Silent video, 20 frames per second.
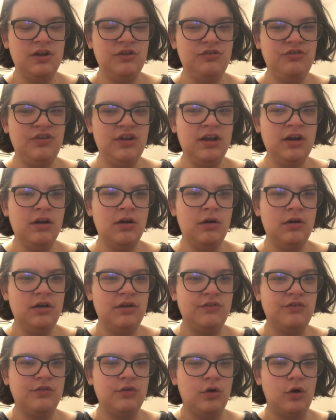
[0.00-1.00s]
cheated on
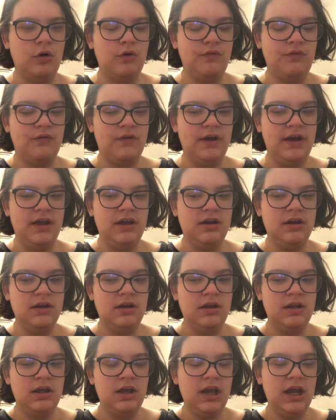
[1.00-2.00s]
his girlfriend
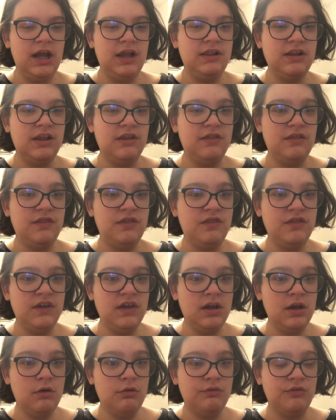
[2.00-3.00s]
And then
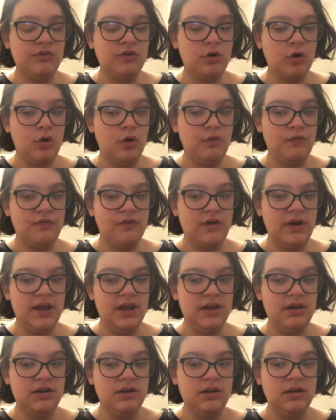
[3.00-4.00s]
Theo's
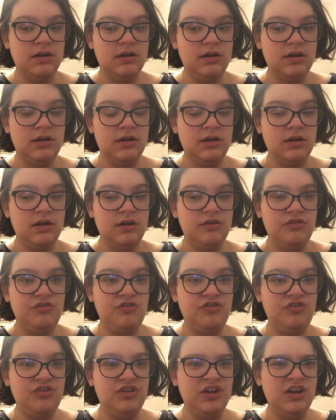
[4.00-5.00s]
girlfriend
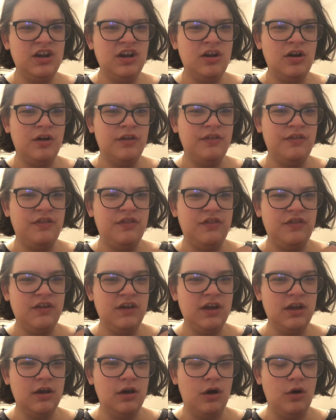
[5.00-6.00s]
cheated on
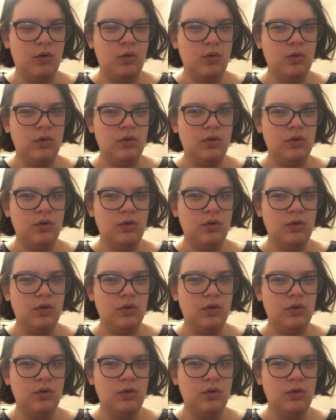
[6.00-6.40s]
Theo.